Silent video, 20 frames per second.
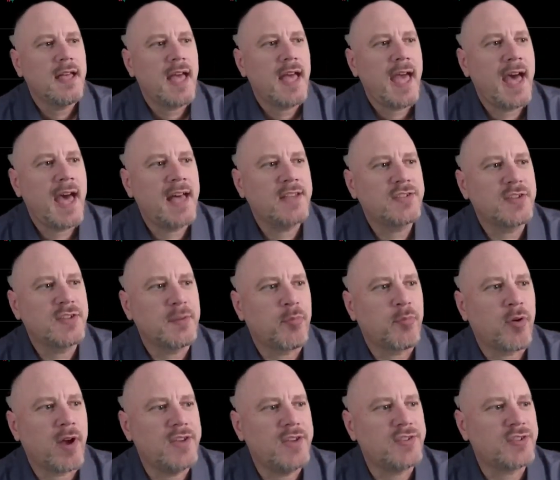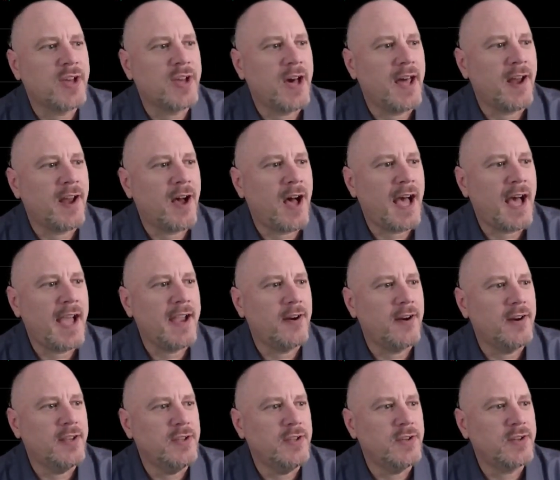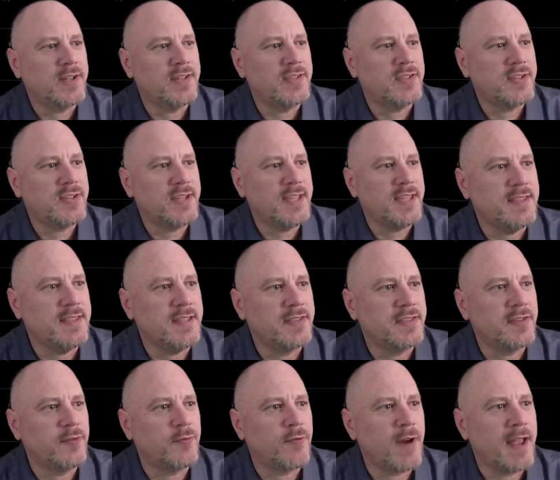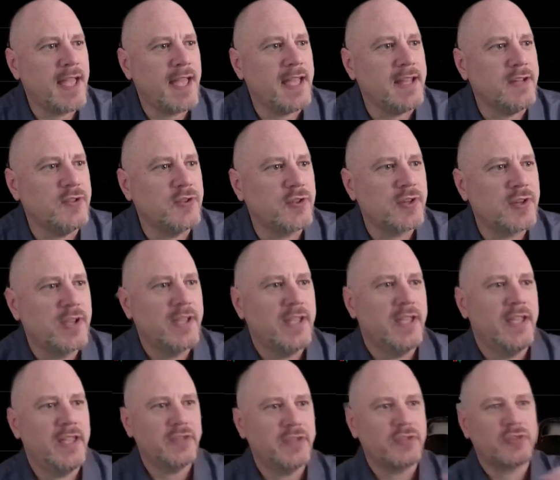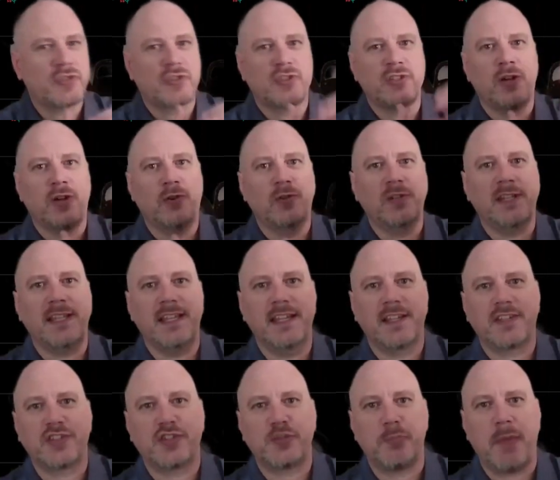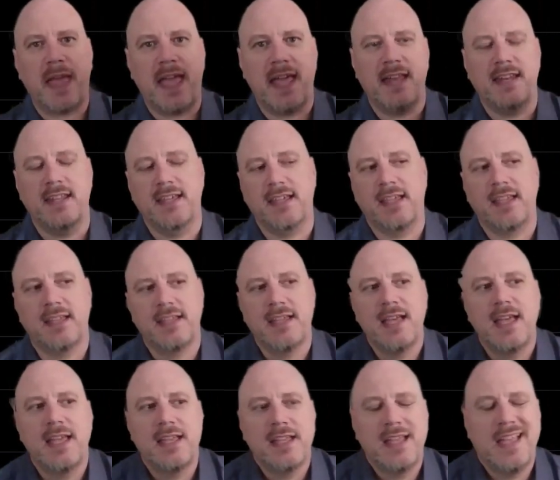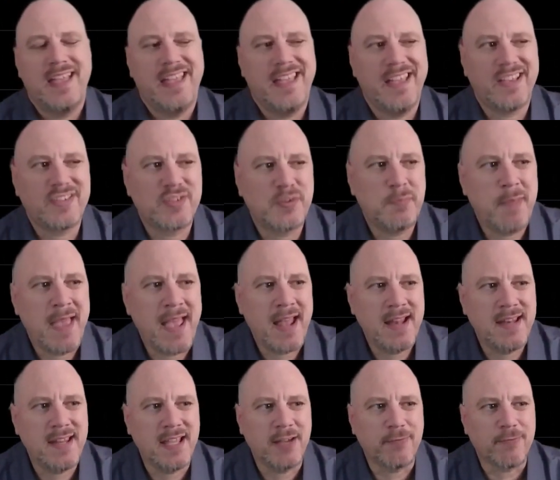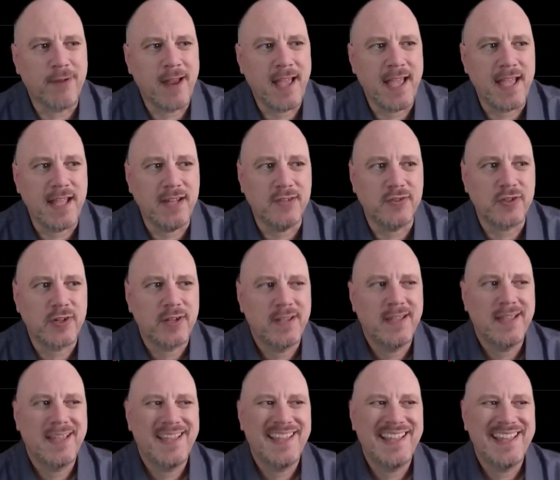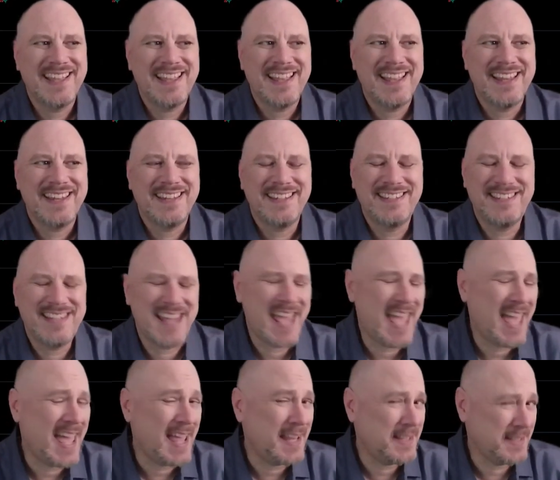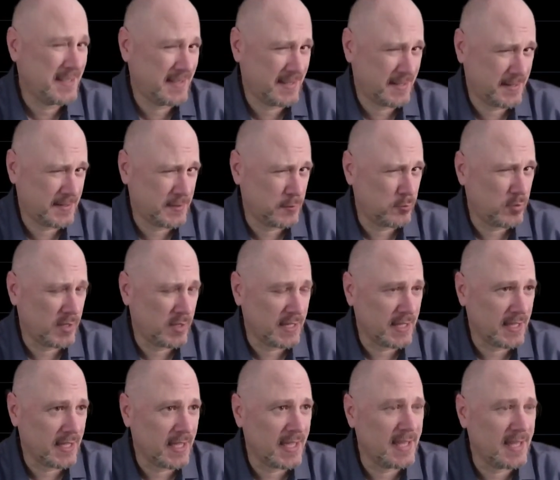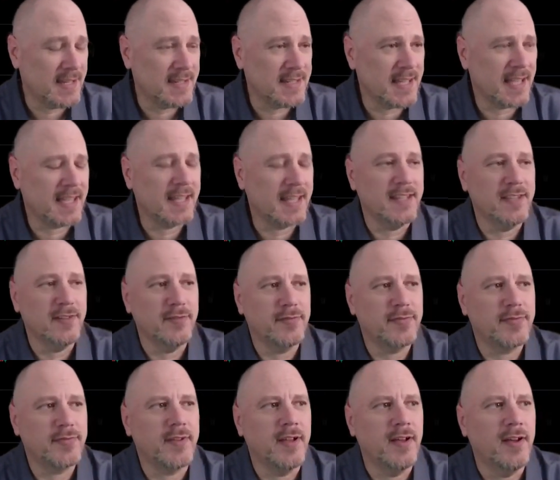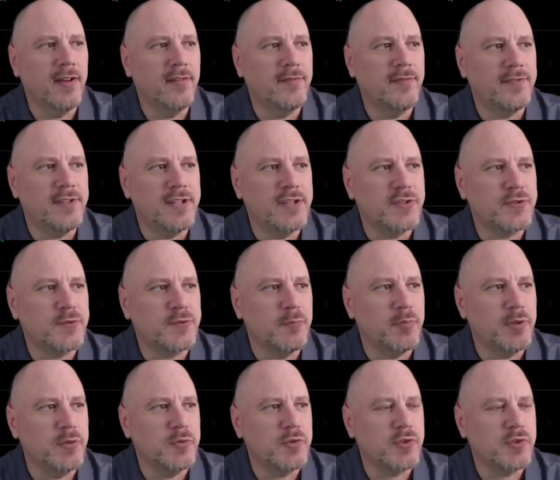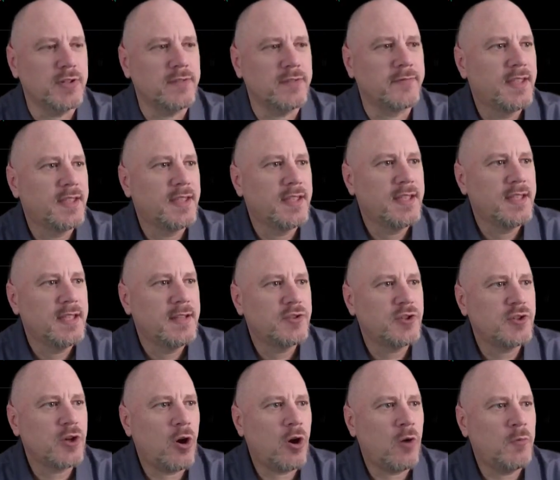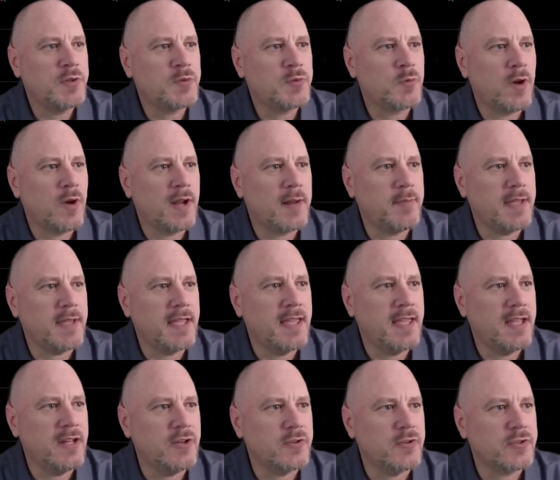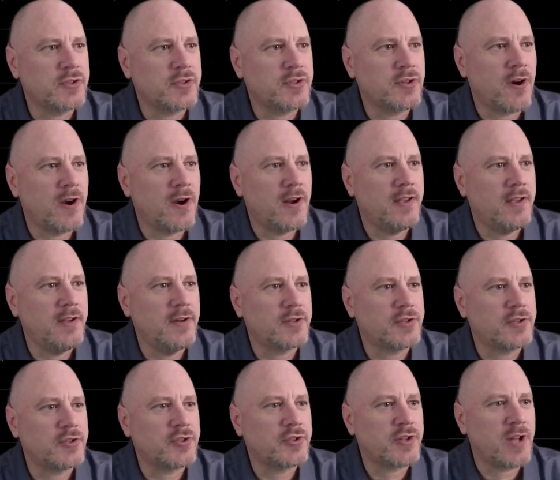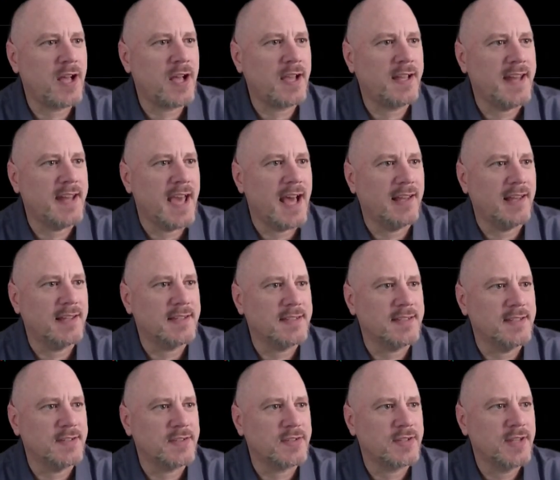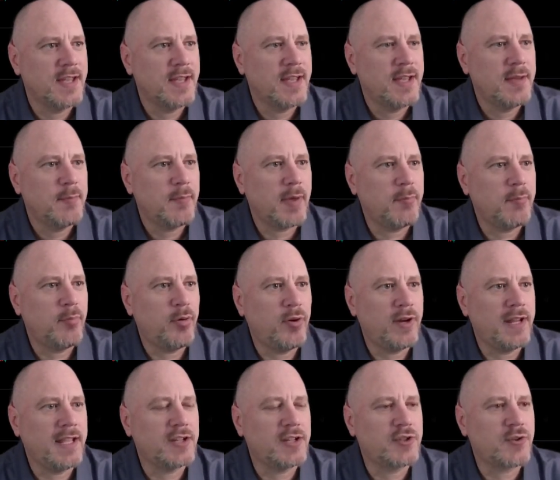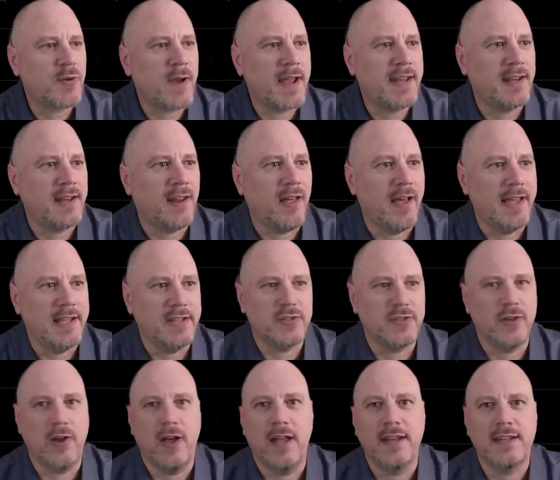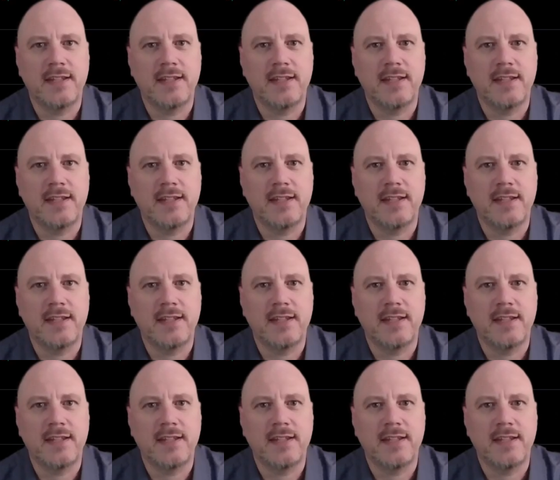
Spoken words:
As the price got higher, you can see the range is slowly expanding. Expanding range tends to be indicative of distribution. You always want to begin your stock analysis by putting trend lines on.